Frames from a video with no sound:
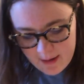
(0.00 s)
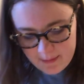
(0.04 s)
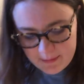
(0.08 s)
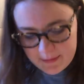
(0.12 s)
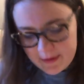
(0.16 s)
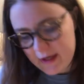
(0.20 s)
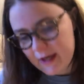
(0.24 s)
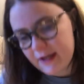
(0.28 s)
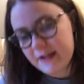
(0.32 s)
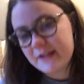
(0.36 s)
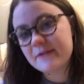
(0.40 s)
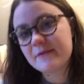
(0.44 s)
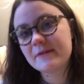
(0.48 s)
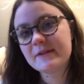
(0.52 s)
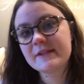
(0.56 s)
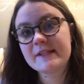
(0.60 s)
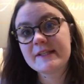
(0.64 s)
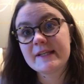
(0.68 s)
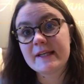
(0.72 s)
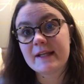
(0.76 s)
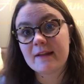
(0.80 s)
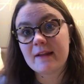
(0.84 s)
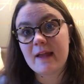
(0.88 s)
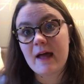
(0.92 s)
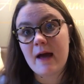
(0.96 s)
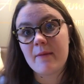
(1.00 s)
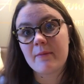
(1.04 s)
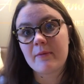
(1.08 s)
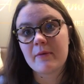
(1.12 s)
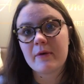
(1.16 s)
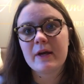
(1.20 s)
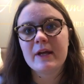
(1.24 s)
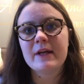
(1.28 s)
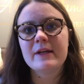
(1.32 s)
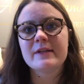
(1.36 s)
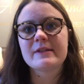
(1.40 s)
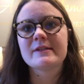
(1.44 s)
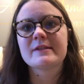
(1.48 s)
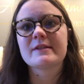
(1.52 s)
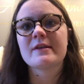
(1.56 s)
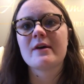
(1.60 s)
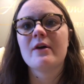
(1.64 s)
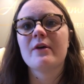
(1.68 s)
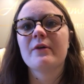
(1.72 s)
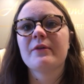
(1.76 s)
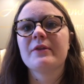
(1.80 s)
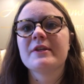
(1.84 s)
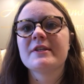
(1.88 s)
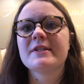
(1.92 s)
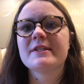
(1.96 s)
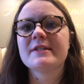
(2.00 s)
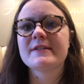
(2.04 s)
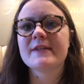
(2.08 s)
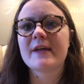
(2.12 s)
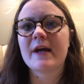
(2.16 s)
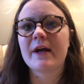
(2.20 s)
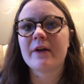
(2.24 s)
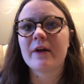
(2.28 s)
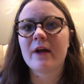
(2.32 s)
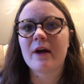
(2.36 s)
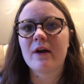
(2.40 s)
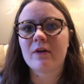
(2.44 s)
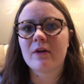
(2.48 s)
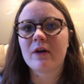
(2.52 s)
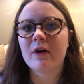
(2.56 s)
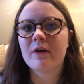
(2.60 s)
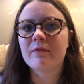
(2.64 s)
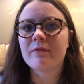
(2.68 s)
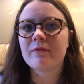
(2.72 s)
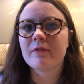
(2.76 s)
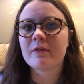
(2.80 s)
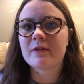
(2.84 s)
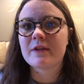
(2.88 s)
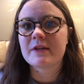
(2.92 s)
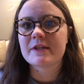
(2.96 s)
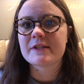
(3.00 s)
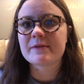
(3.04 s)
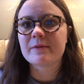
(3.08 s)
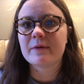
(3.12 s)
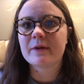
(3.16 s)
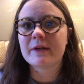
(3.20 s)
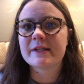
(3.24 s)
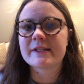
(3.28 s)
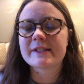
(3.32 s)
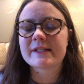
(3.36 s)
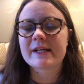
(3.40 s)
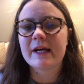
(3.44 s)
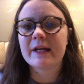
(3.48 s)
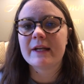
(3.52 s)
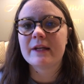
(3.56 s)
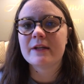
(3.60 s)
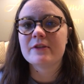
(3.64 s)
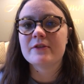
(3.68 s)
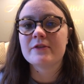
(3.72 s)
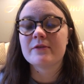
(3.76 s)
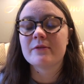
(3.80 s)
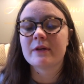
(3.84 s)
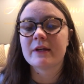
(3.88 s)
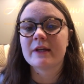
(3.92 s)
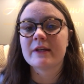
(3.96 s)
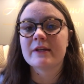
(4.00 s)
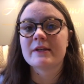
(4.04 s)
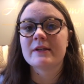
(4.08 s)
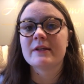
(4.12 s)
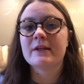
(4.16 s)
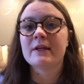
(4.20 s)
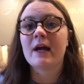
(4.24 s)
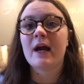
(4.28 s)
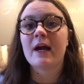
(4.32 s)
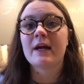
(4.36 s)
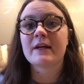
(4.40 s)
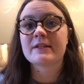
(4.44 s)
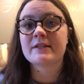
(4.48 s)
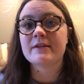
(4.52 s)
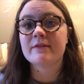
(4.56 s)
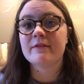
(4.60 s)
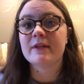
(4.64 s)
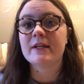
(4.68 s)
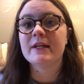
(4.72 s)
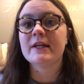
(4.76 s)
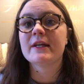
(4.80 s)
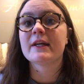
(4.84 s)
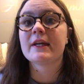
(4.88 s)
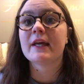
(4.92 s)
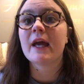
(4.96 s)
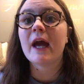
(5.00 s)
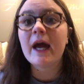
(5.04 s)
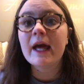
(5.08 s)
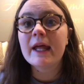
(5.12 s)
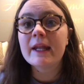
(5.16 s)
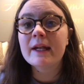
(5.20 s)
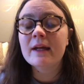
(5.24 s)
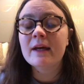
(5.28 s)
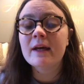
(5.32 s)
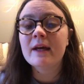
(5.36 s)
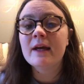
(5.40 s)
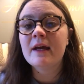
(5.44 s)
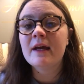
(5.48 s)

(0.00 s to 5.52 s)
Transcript: The next one's the elaborate. So the desired outcome for this one is kind of doing the activity again